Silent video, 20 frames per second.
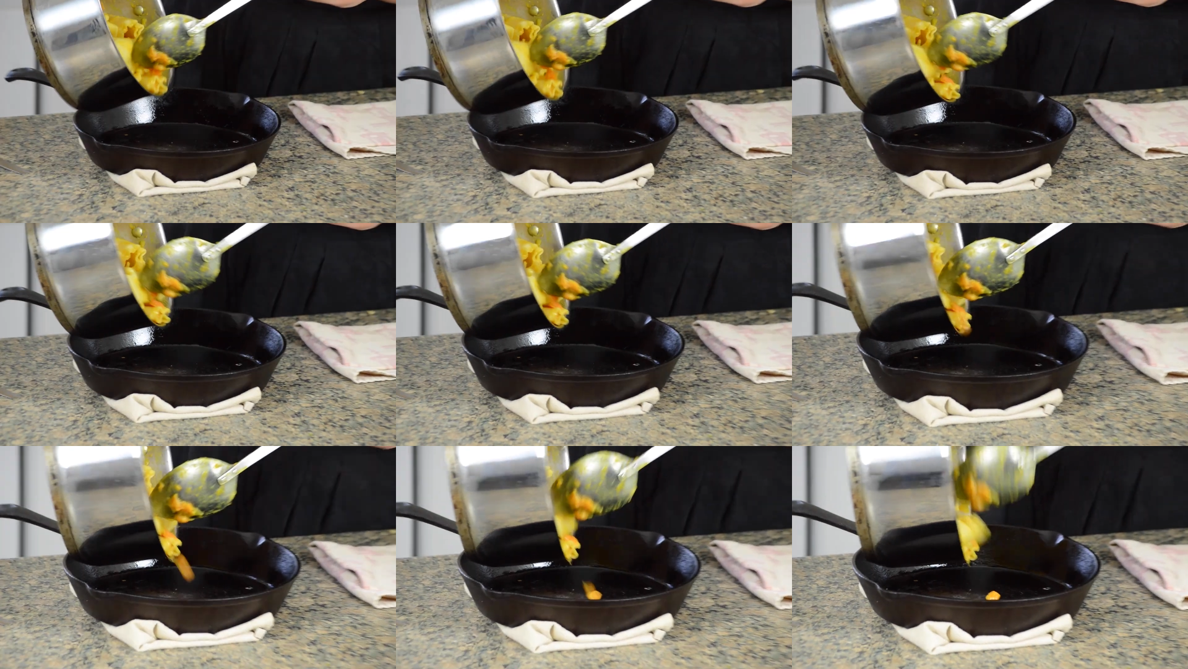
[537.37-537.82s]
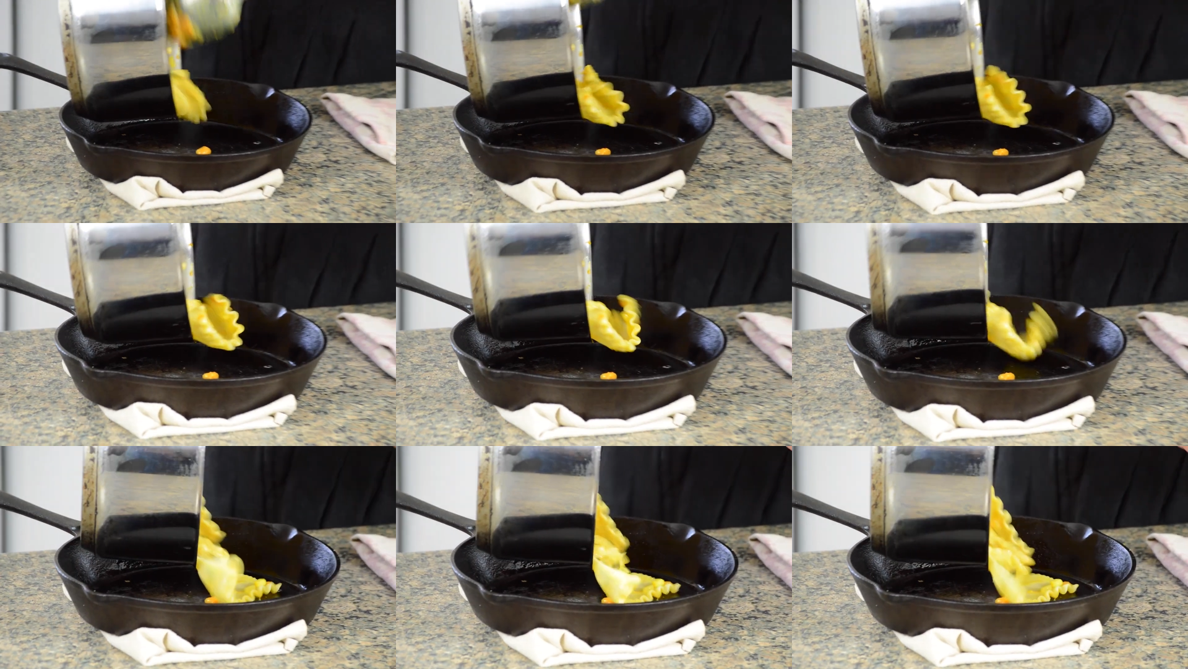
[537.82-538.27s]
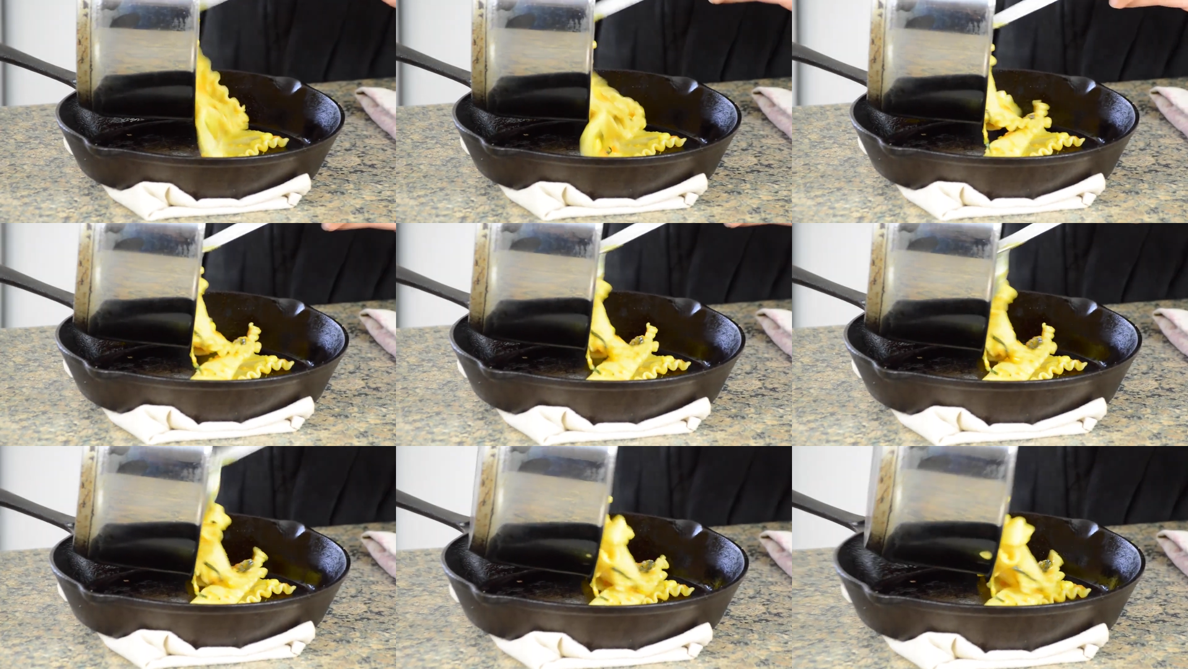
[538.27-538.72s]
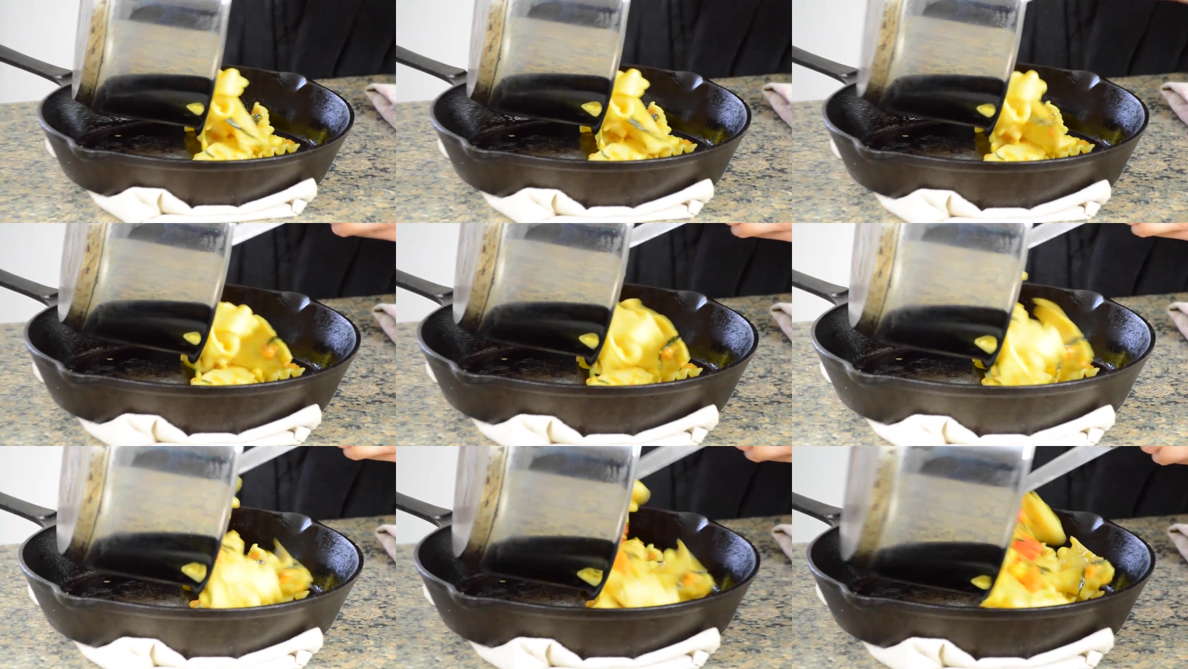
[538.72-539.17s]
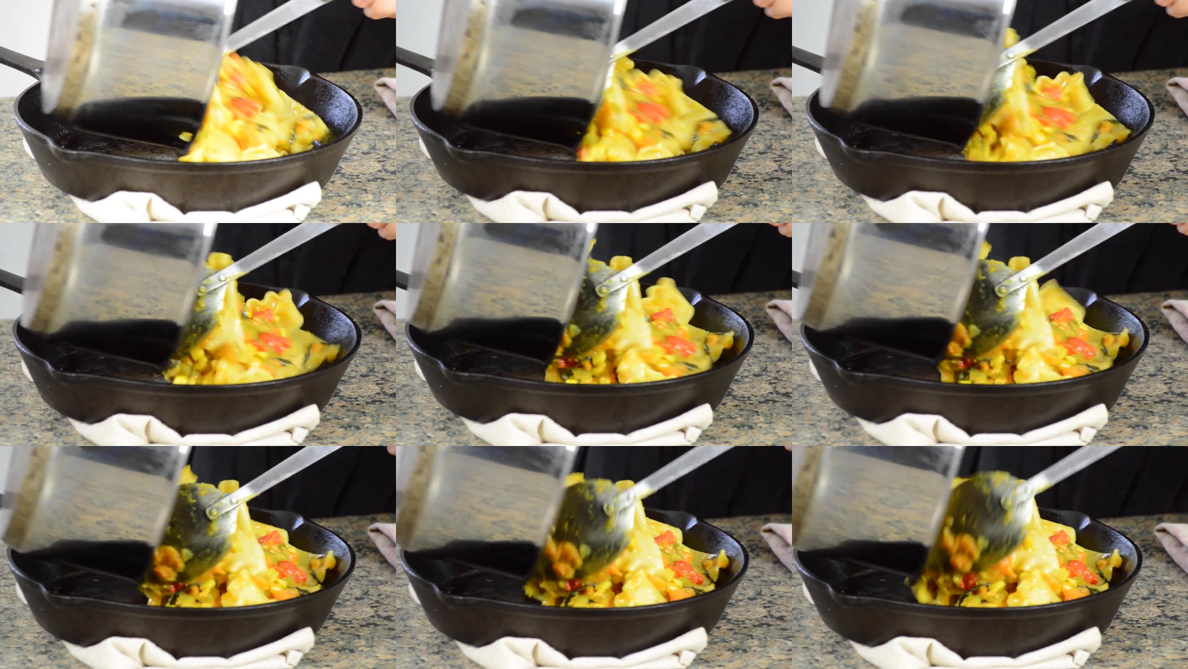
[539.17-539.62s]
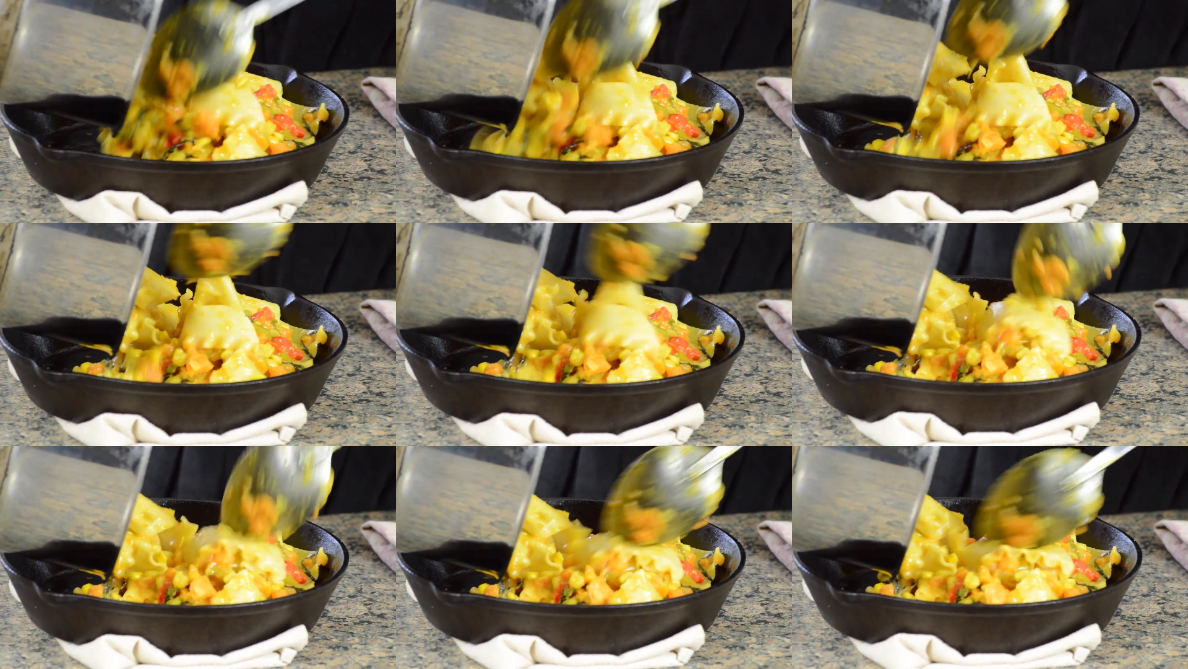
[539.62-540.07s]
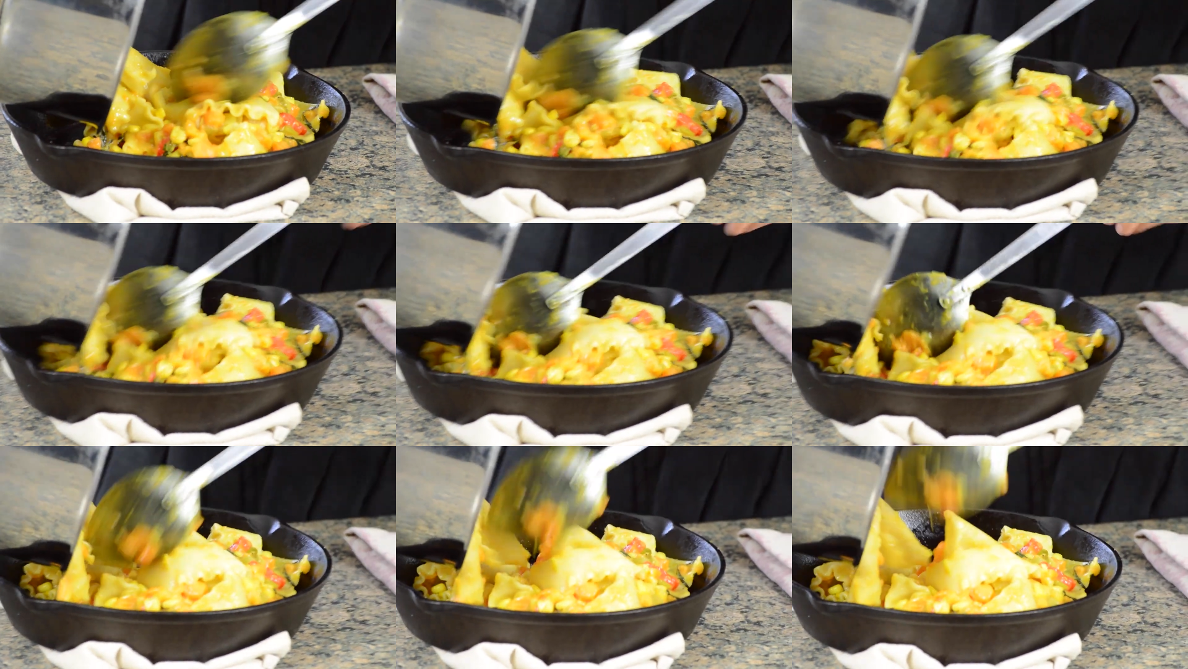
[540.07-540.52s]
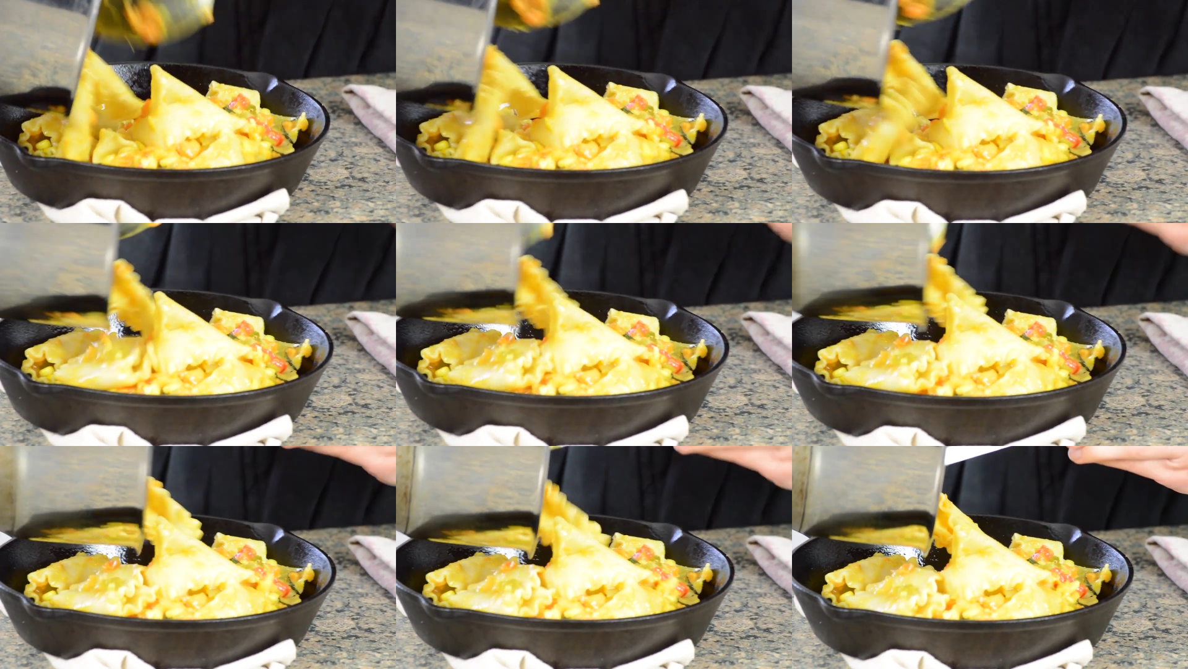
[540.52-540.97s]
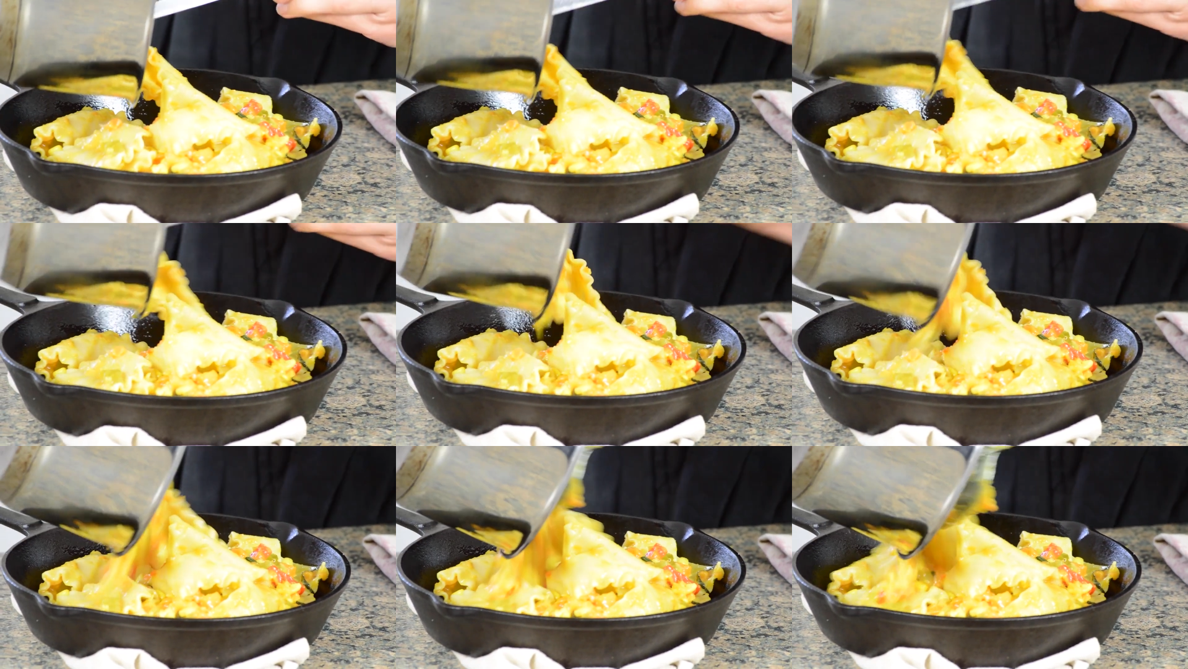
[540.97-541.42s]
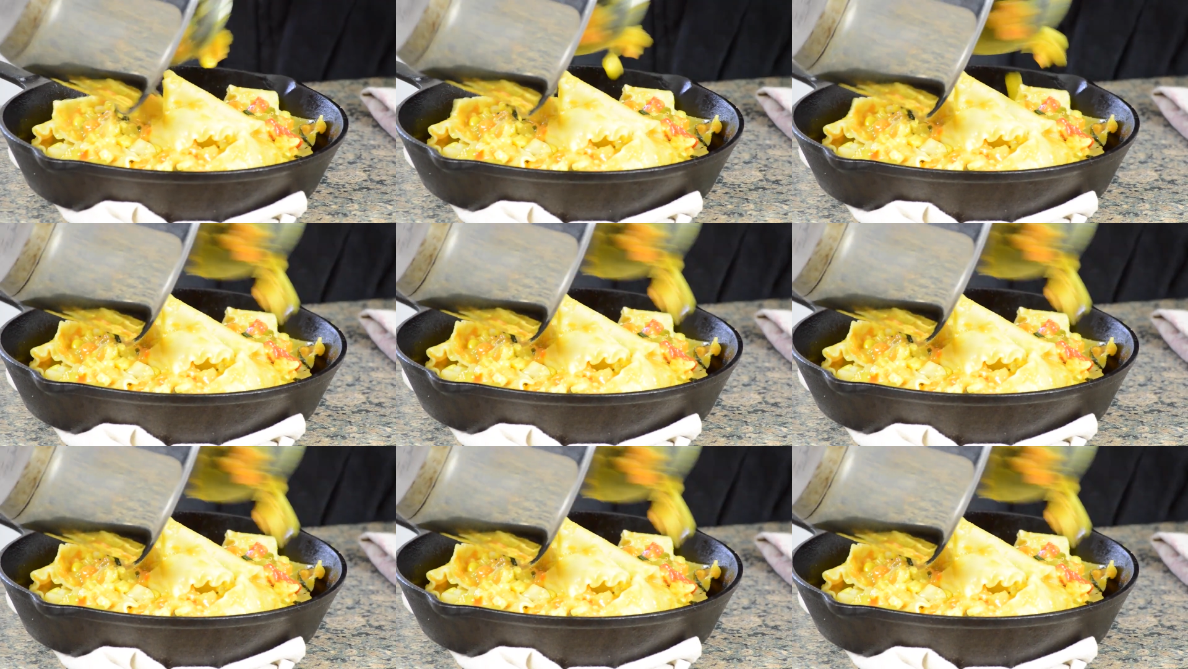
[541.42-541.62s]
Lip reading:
Nobody's mouth can be seen.